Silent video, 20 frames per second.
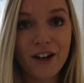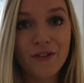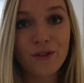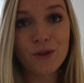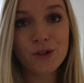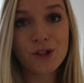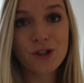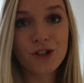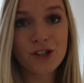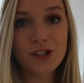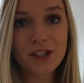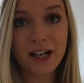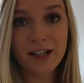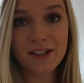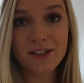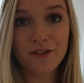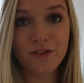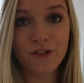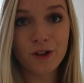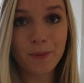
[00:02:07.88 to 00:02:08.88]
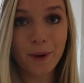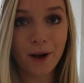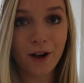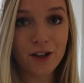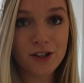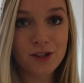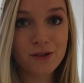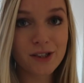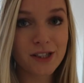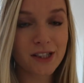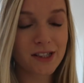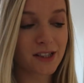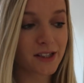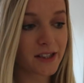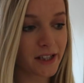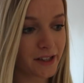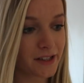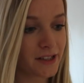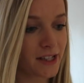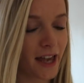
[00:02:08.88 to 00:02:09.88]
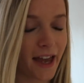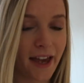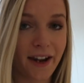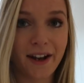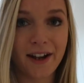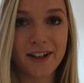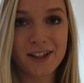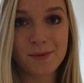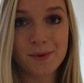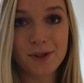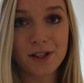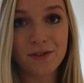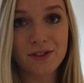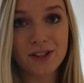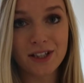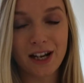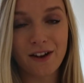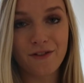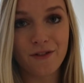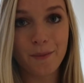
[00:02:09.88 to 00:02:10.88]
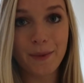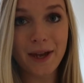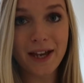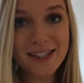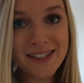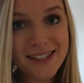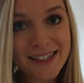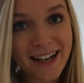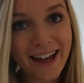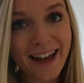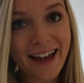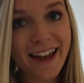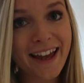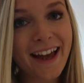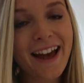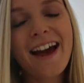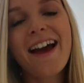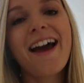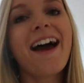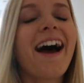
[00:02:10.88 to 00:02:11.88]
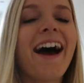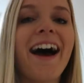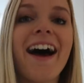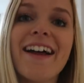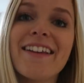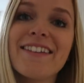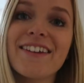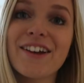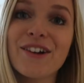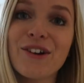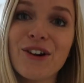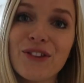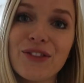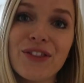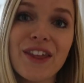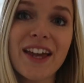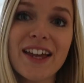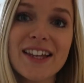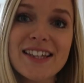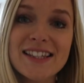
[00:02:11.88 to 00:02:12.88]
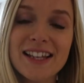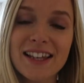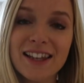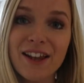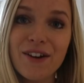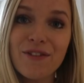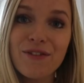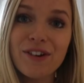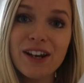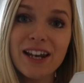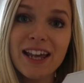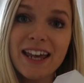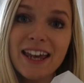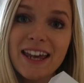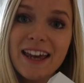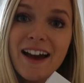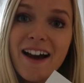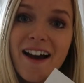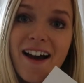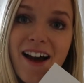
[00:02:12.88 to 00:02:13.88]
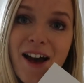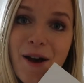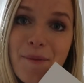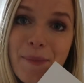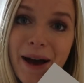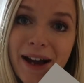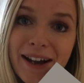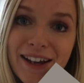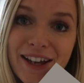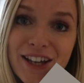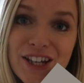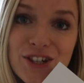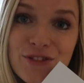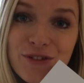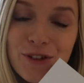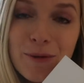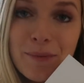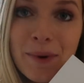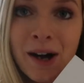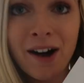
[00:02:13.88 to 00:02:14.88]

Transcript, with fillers: have also just collected a few parcels. It's a Sunday and I had some stuff to collect from yesterday and I got this lovely package from